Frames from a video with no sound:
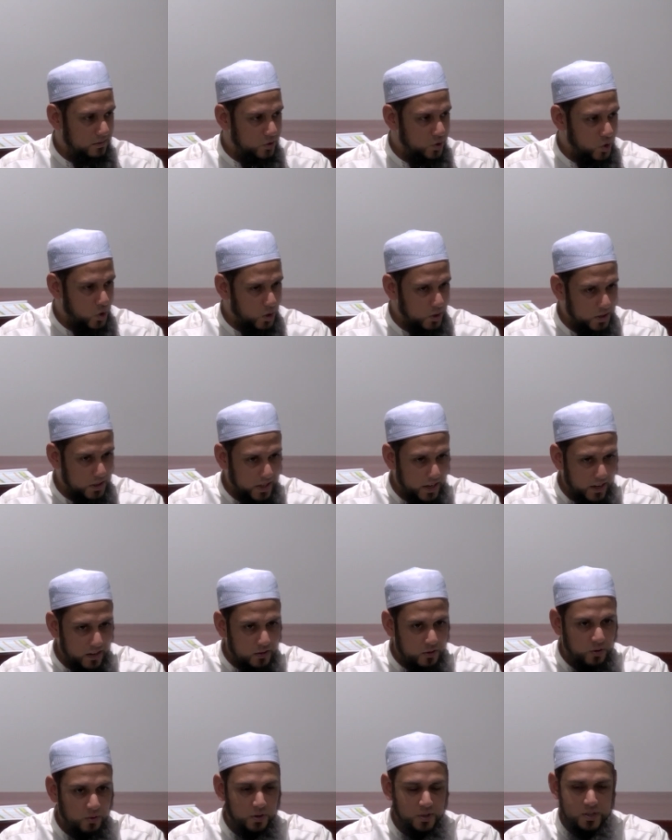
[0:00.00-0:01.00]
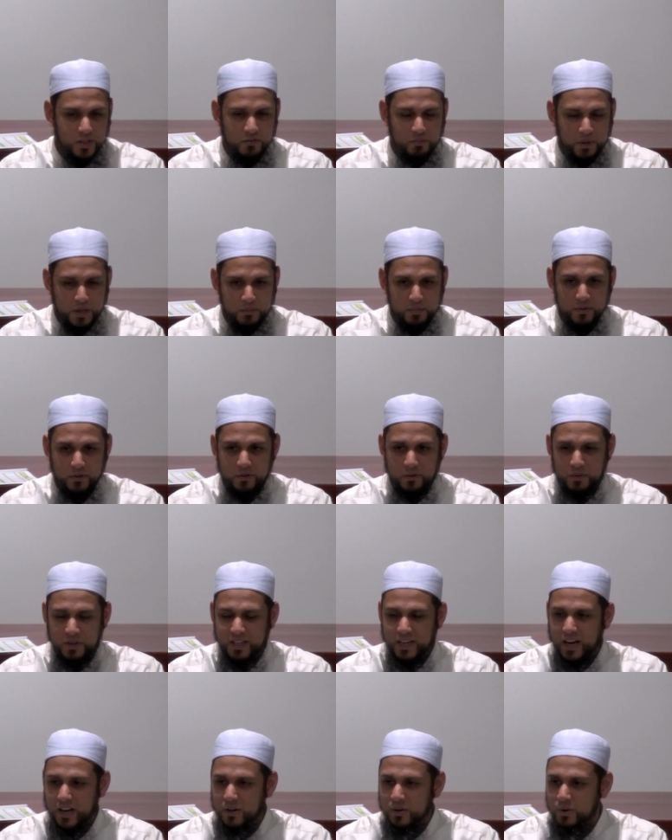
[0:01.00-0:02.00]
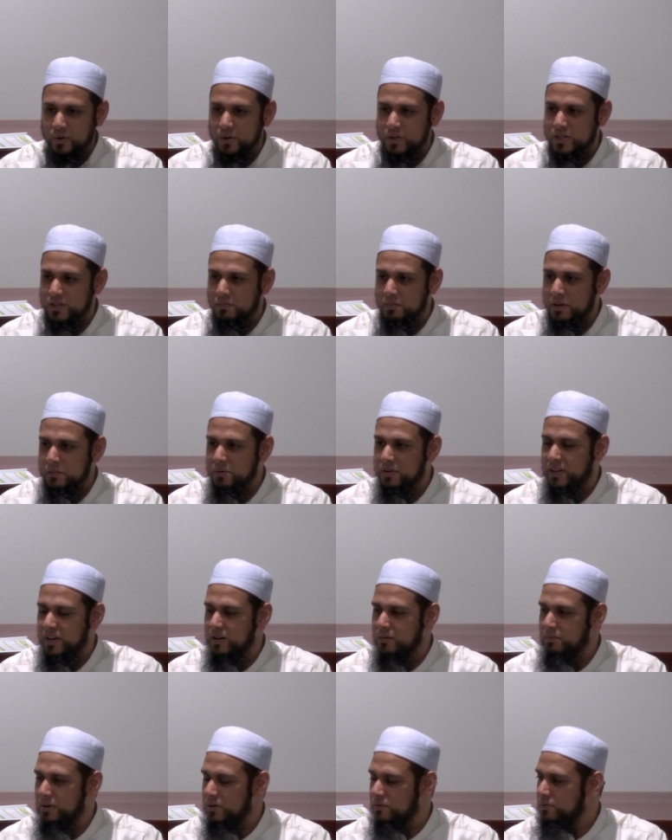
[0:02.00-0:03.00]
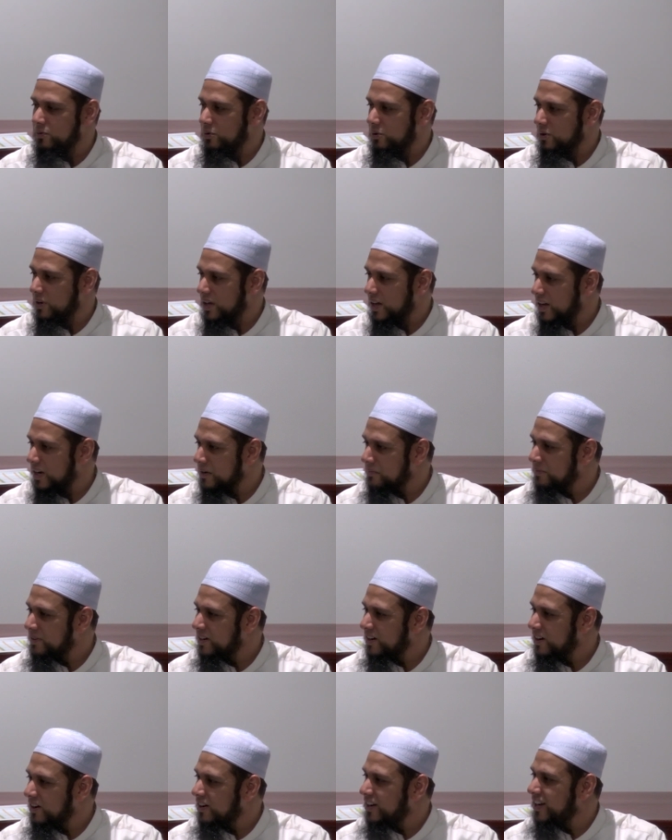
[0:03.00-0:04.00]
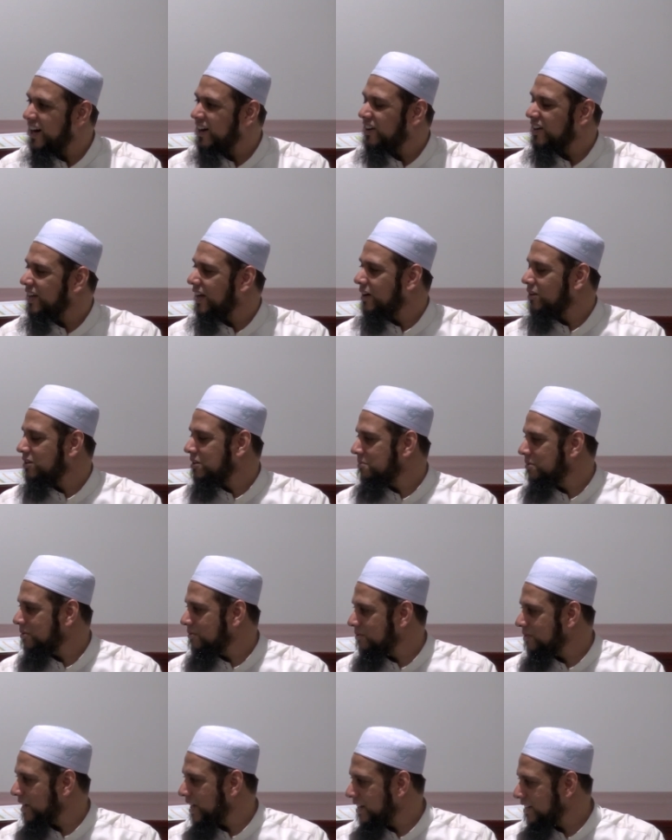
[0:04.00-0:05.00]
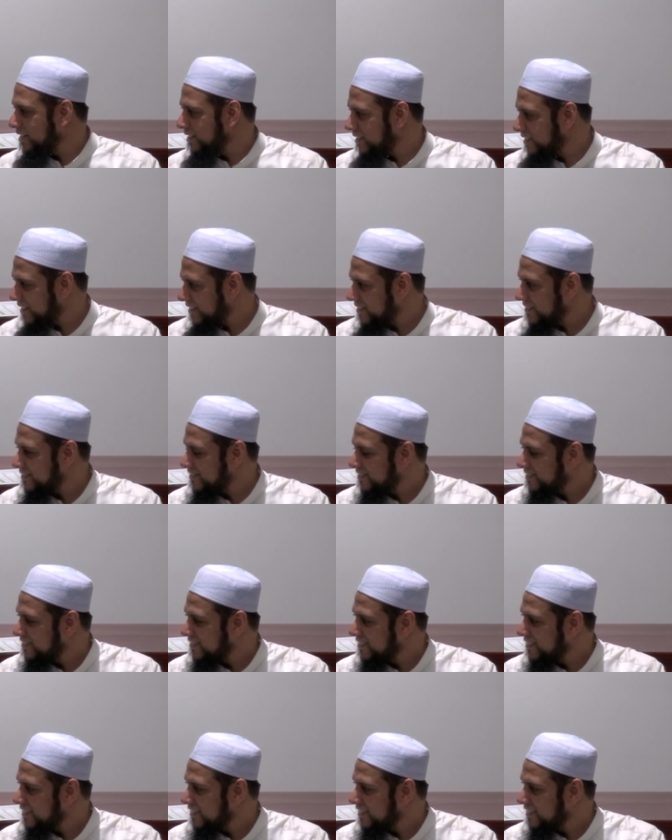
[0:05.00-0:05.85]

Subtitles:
certain categories of people, 3 categories of people that are marfu'ul qalam, they are not accountable for anything.